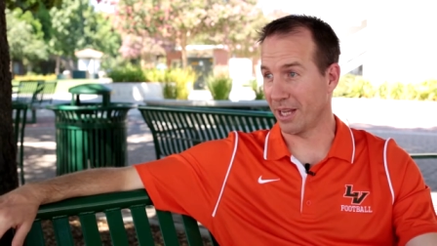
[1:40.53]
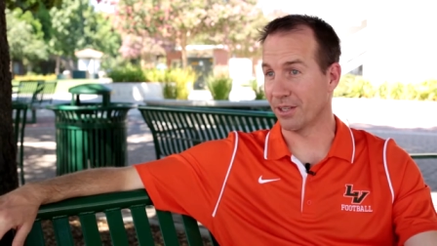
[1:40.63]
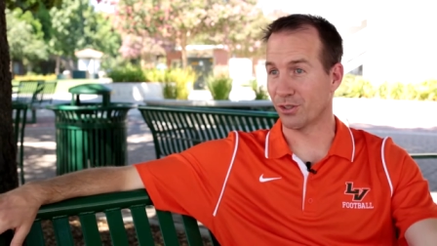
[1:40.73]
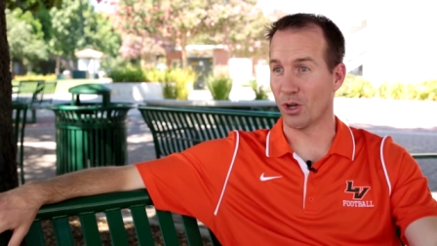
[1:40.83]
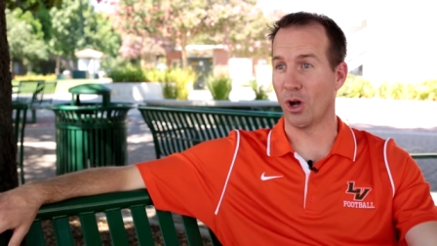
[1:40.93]

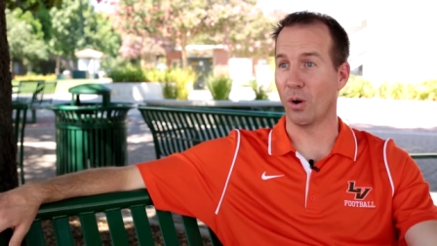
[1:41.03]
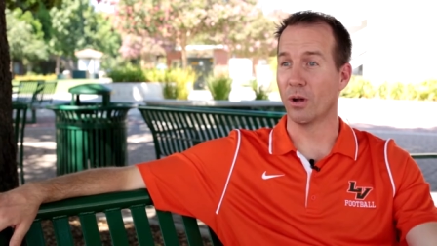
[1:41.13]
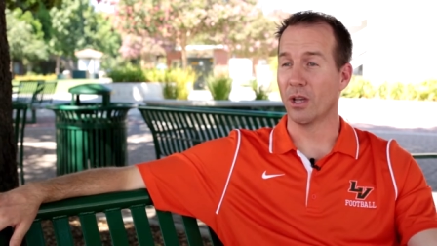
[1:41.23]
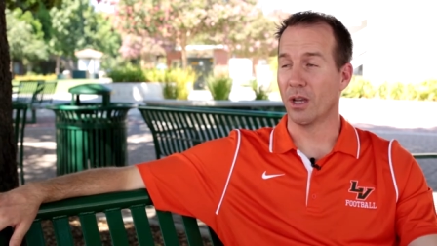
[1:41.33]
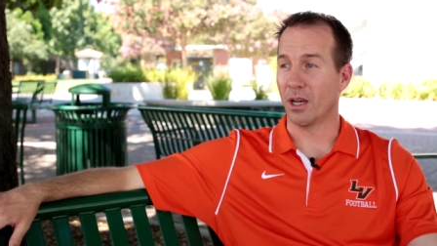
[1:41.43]
And so
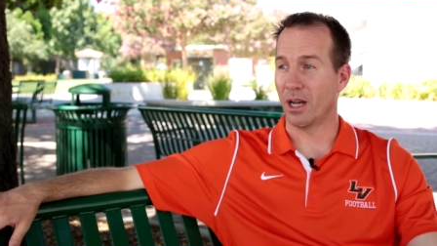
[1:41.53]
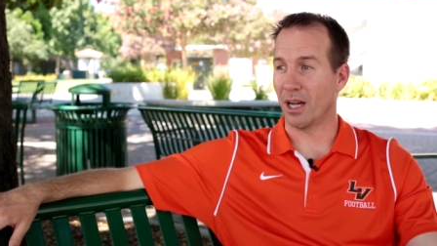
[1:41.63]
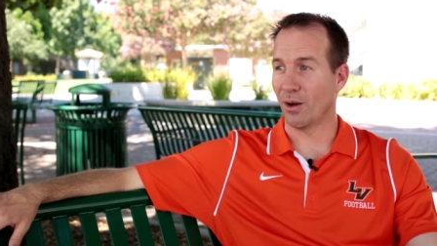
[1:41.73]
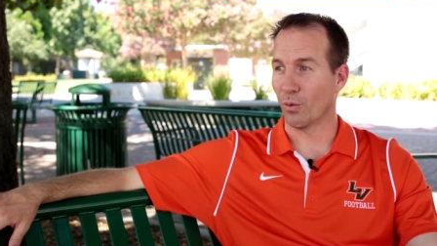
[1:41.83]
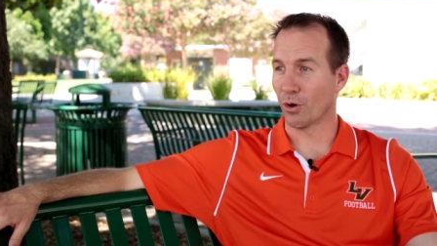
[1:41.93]

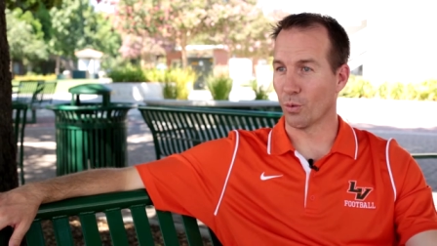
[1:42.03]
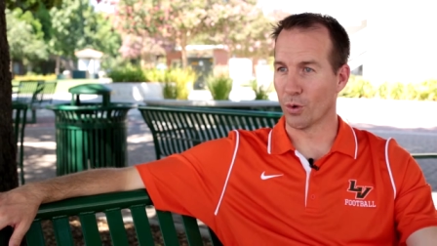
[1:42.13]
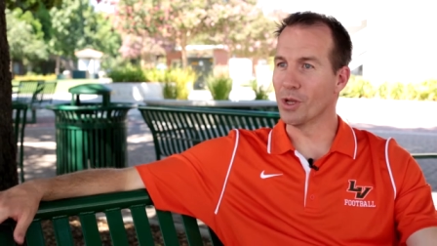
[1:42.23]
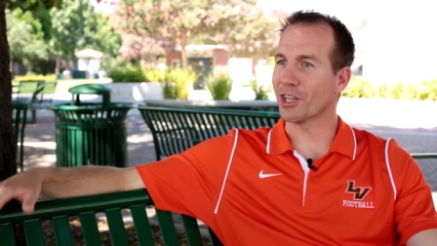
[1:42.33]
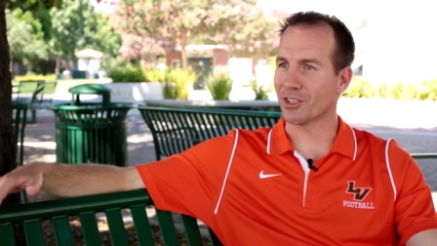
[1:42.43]
uh, we're,
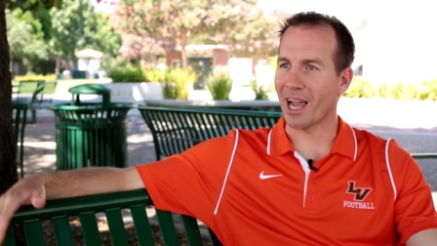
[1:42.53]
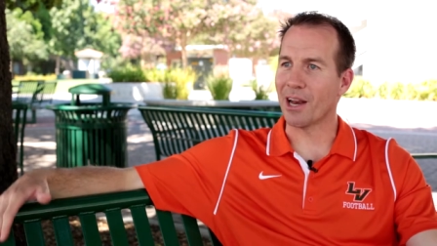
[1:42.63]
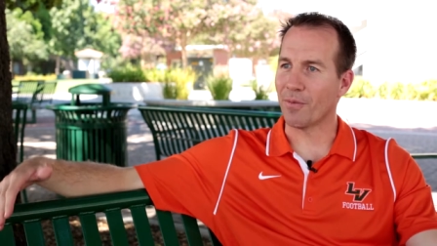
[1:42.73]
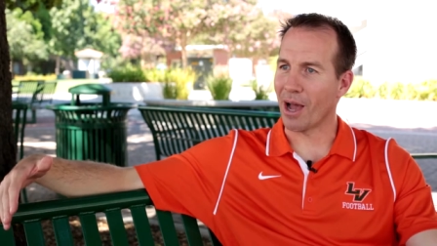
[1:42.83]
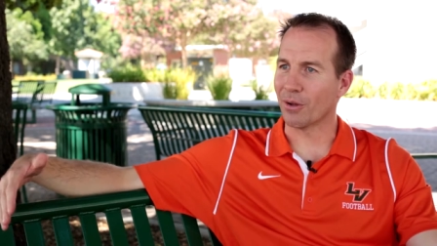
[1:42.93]
we're really
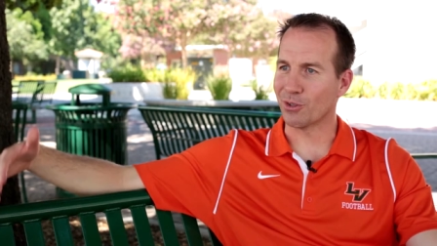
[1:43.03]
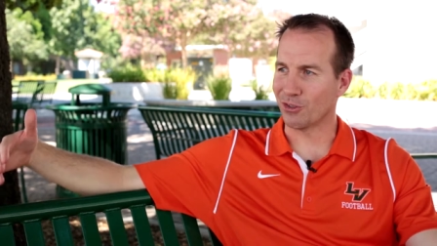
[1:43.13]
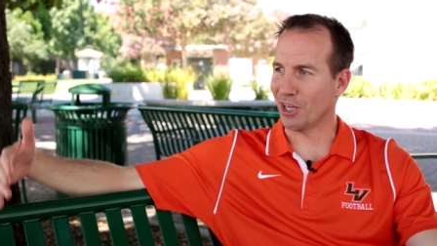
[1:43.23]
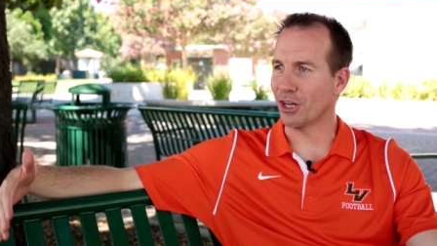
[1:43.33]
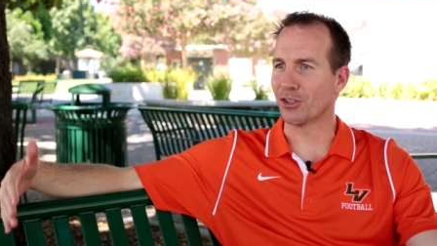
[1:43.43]
excited about
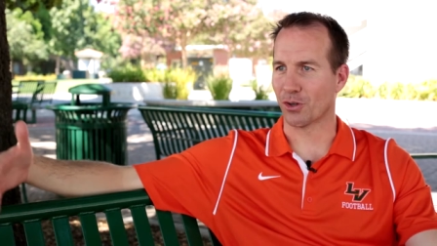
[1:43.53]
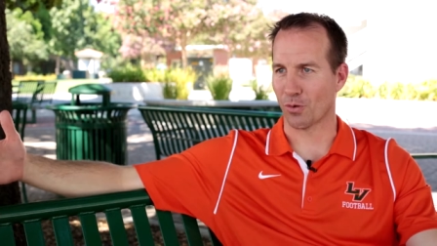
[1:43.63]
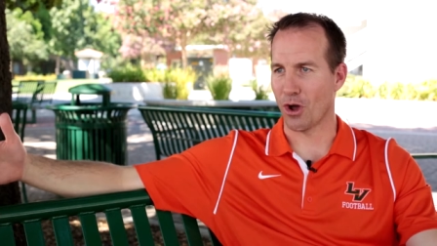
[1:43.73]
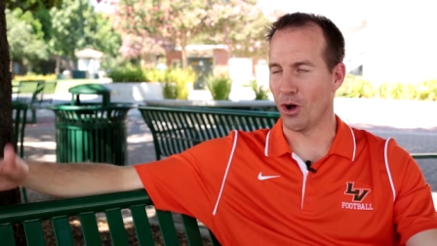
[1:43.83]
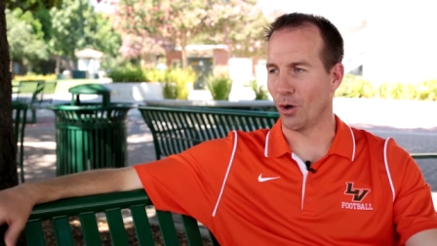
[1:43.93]
seeing us
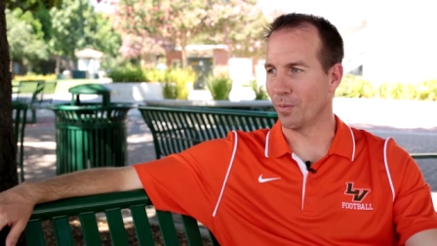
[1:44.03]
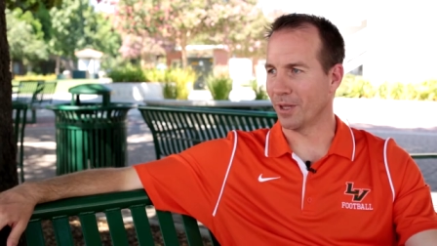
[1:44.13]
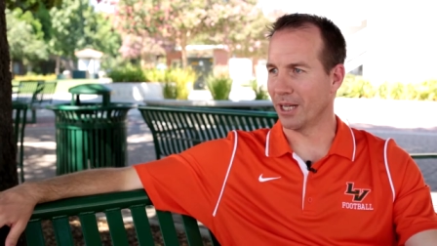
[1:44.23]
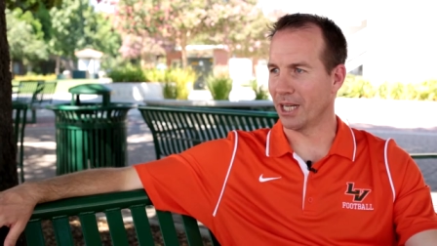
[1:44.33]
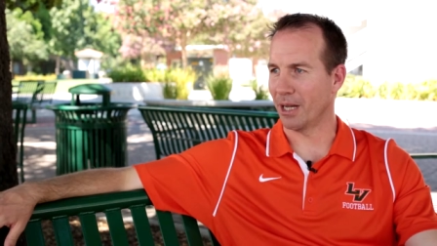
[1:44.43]
grow
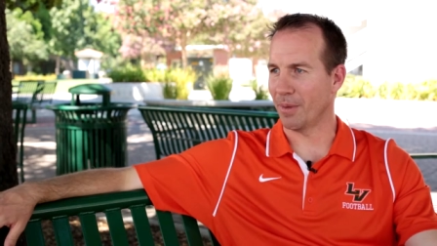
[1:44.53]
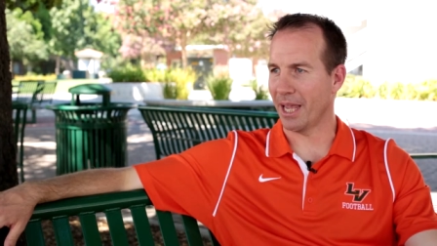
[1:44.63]
um,